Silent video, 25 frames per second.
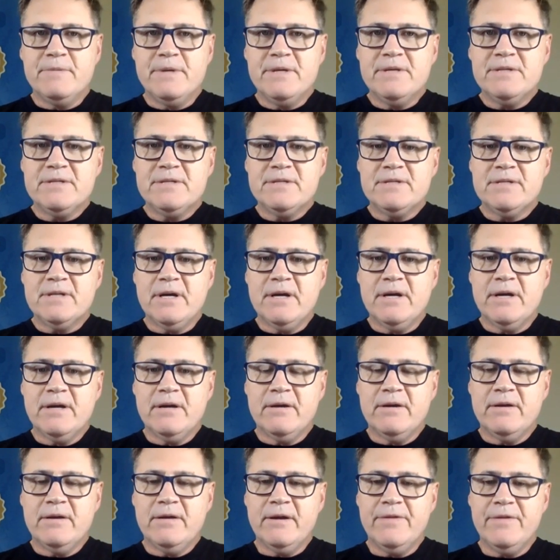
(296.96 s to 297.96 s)
from this.
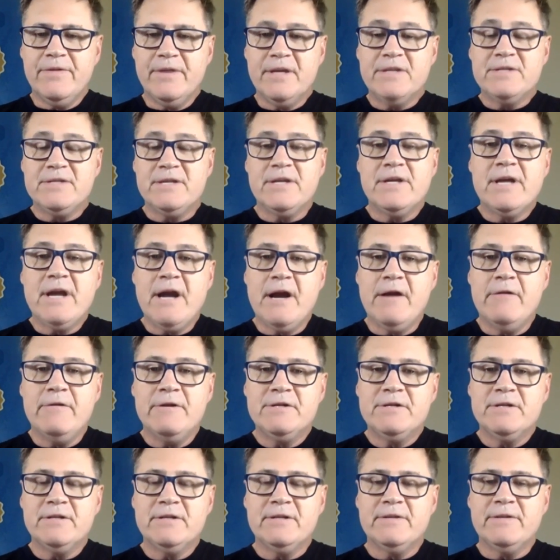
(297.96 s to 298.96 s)
I think it's
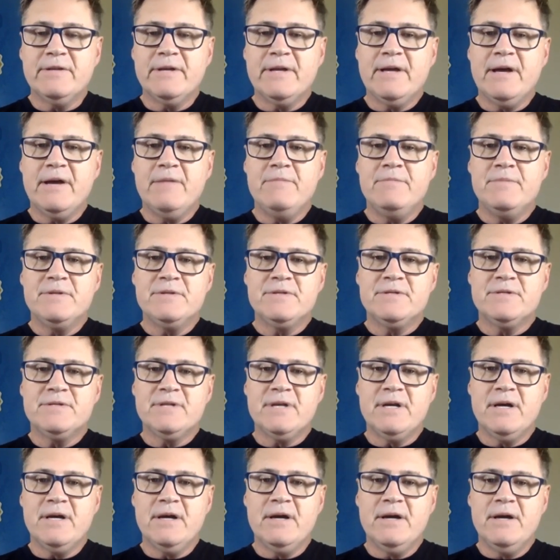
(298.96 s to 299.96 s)
encouraging that the
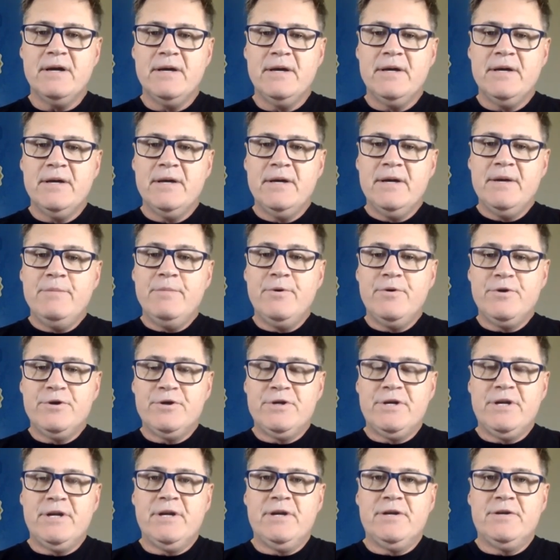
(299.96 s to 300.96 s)
government's
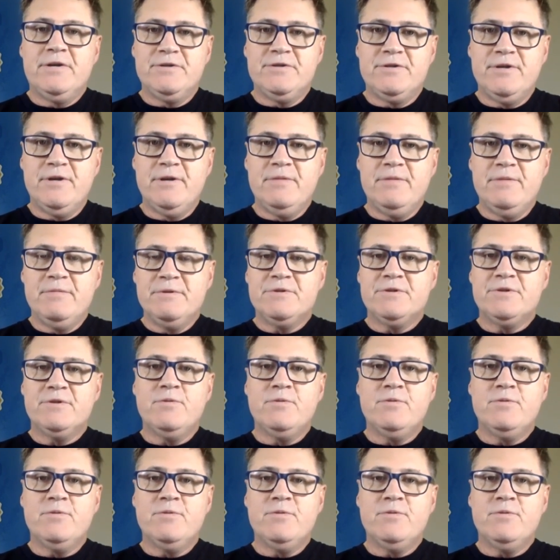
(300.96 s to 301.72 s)
pushing consumers